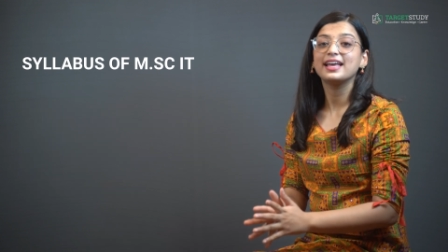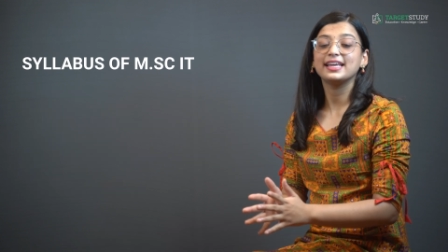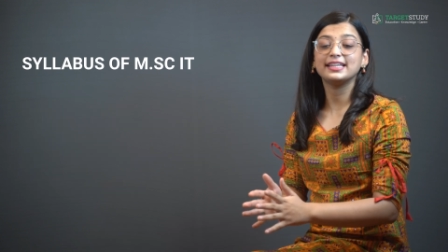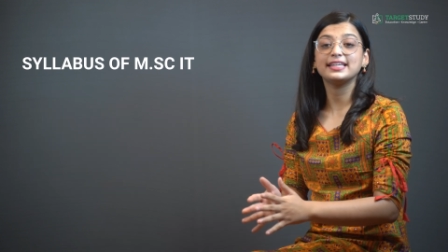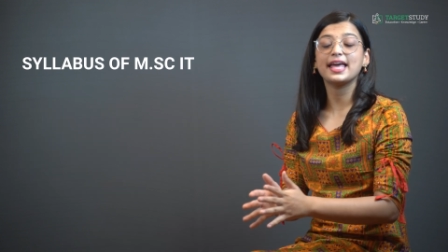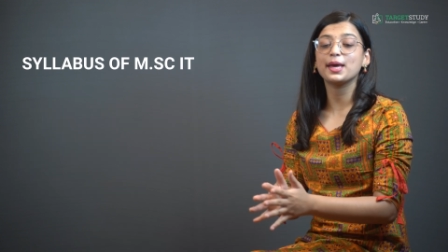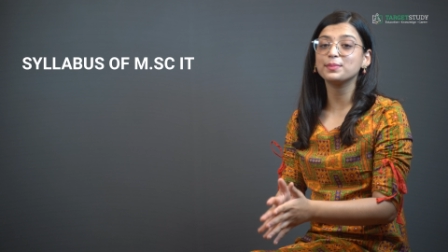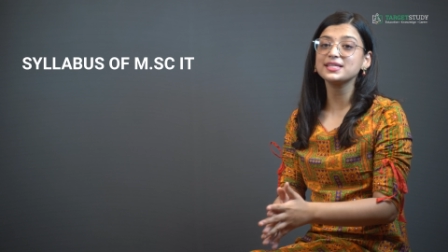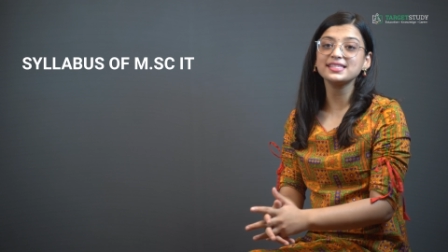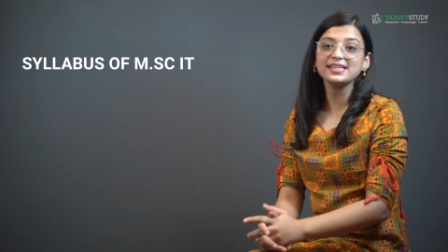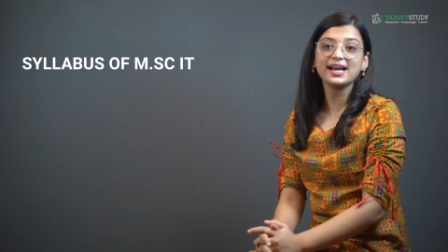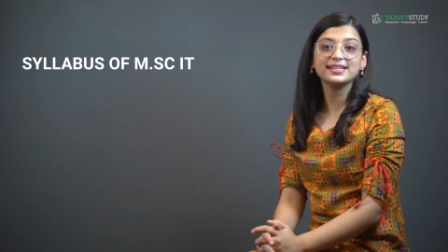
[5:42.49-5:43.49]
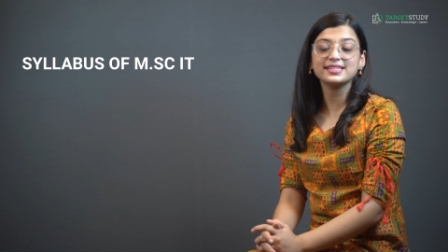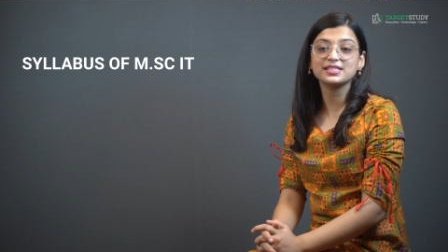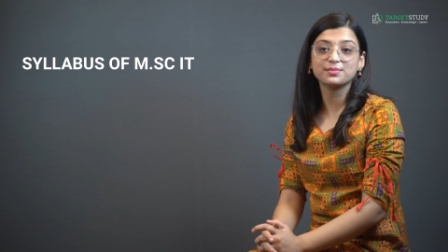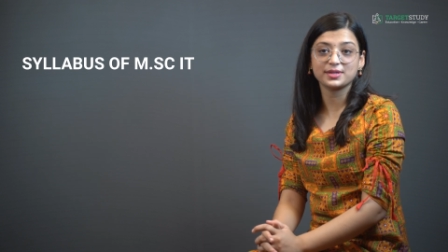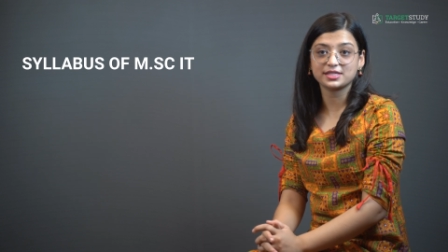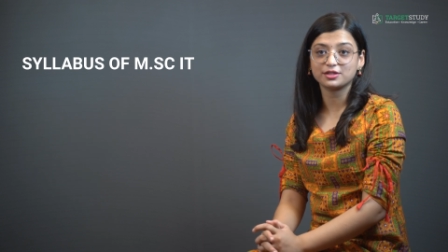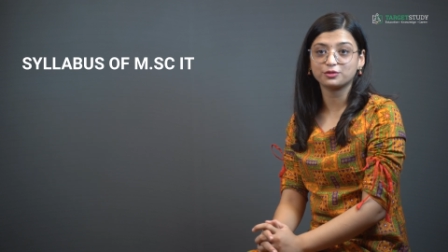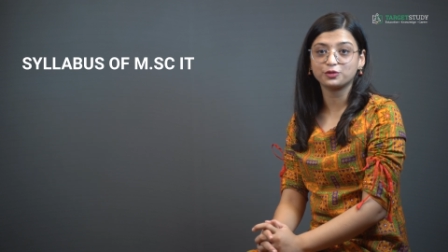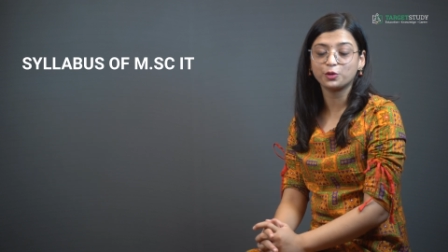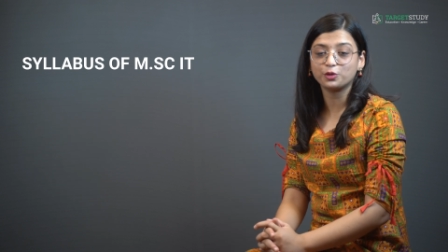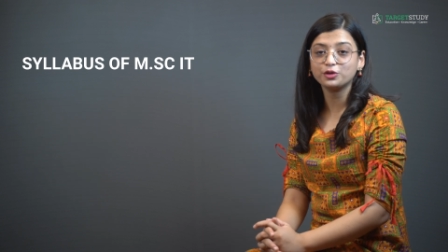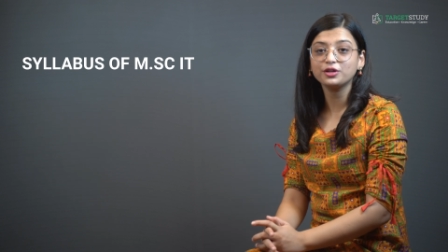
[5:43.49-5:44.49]
In MSc IT Semester
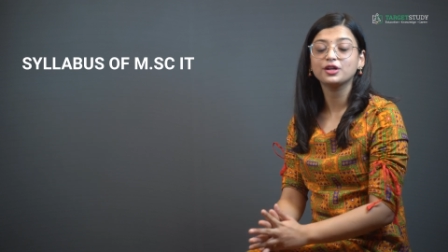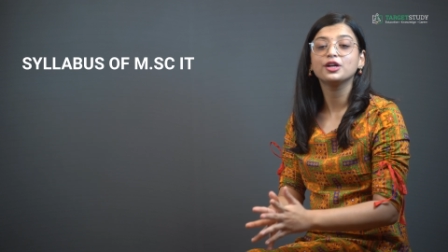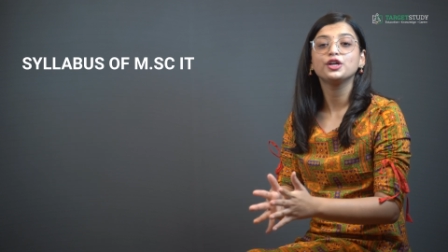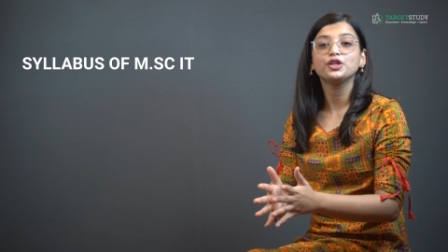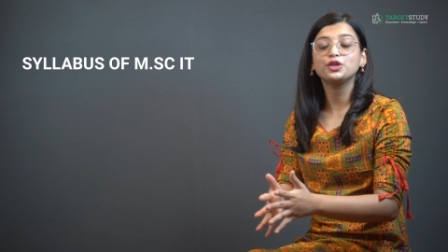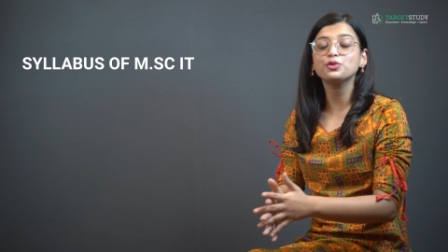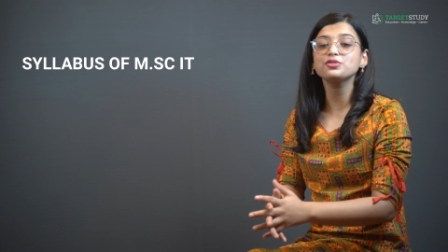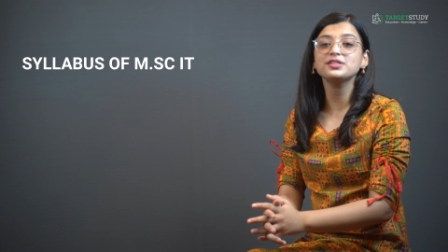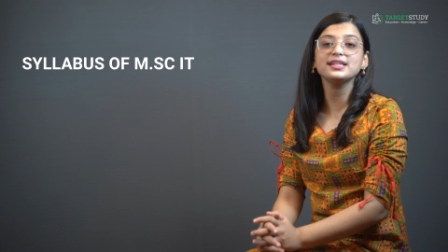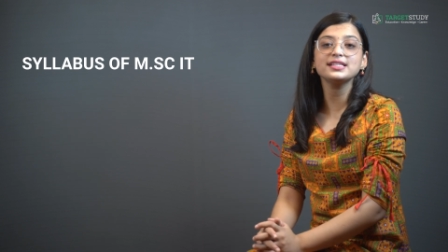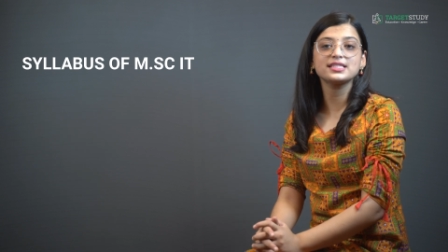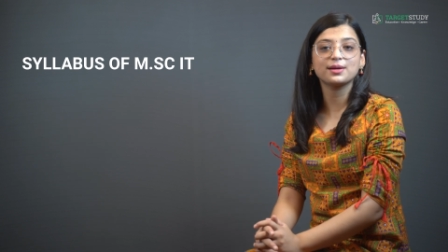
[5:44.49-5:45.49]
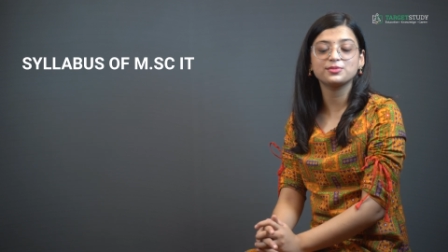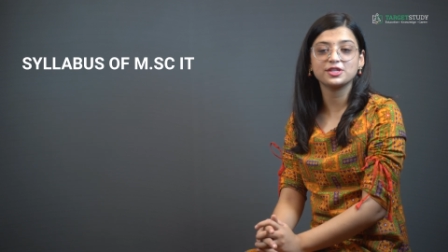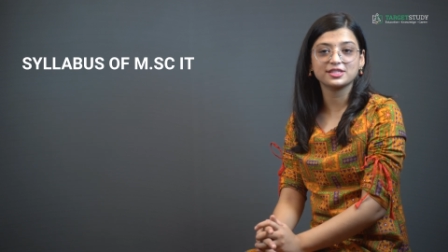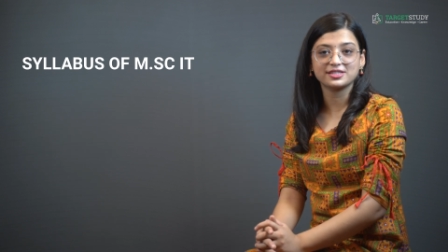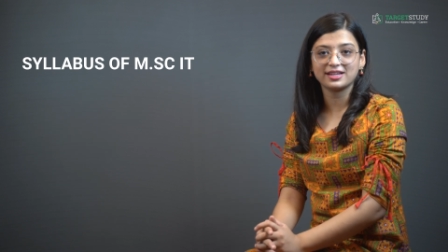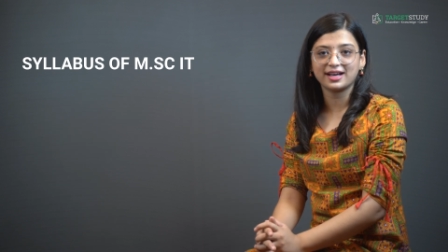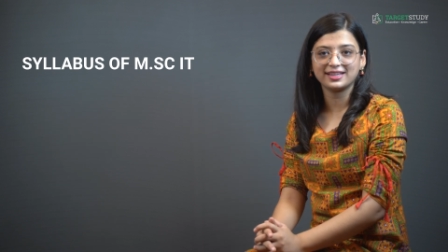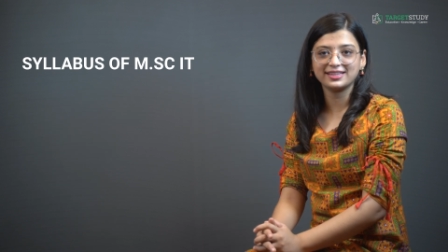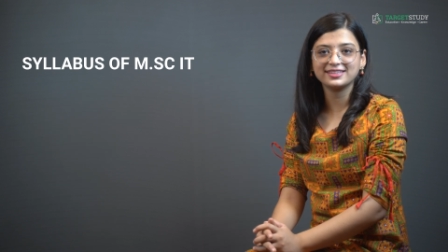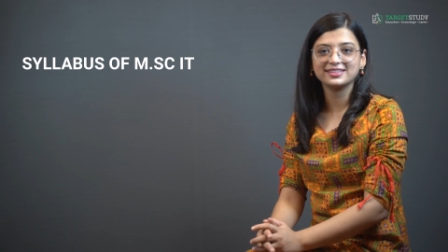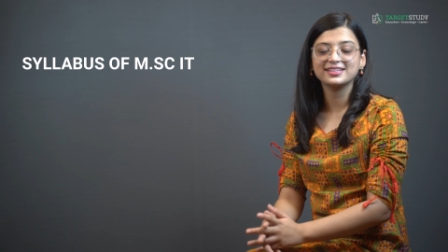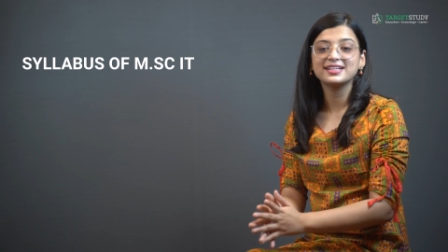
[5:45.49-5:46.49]
4, you study subjects
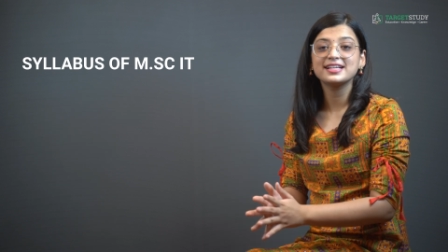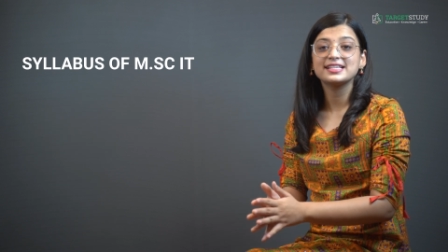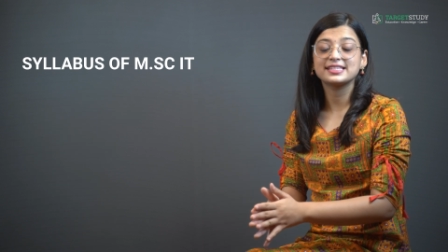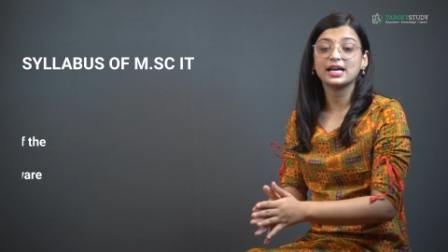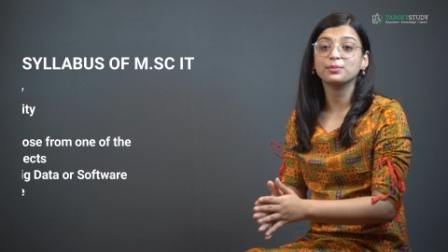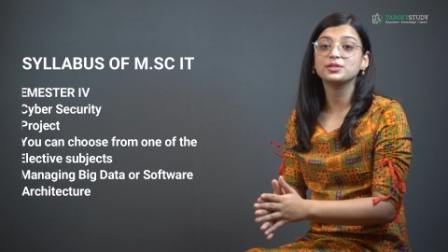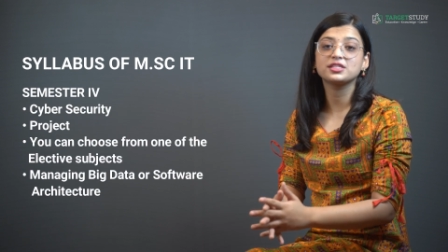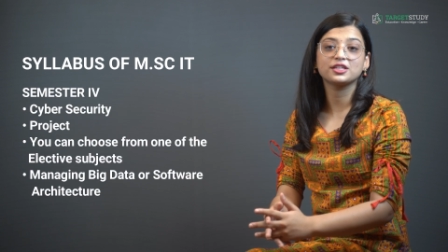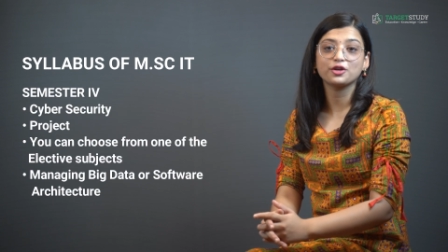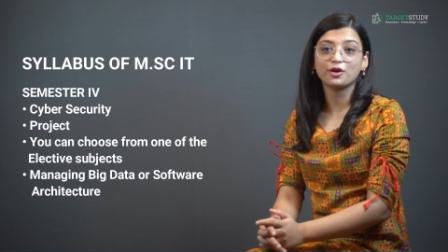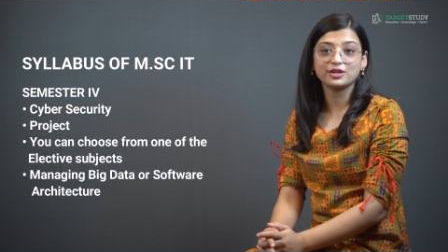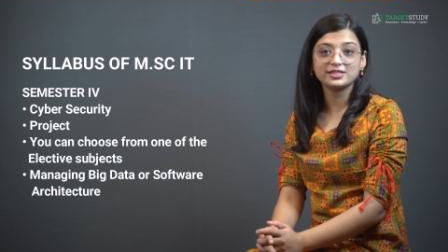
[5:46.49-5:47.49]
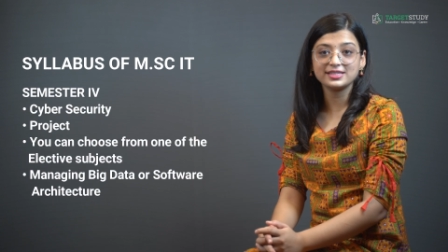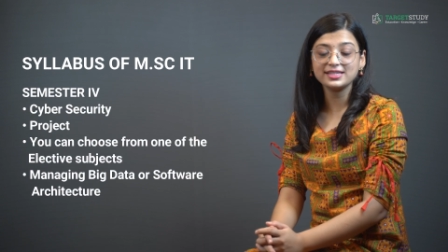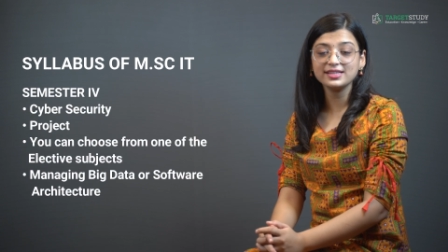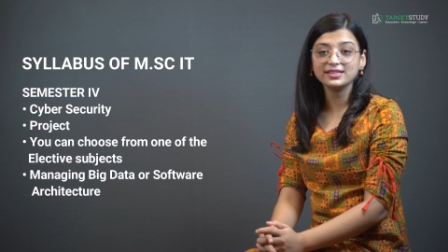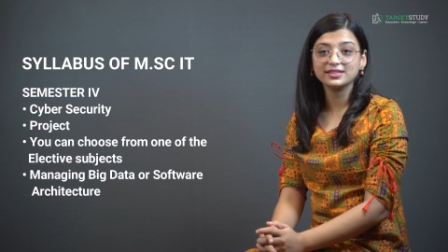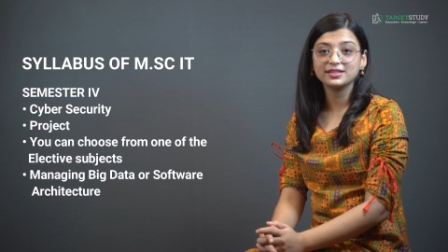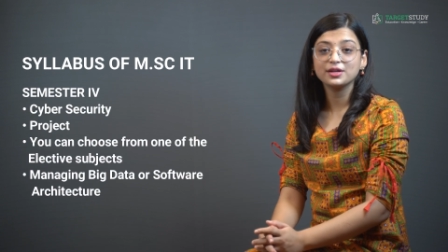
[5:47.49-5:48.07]
like cybersecurity,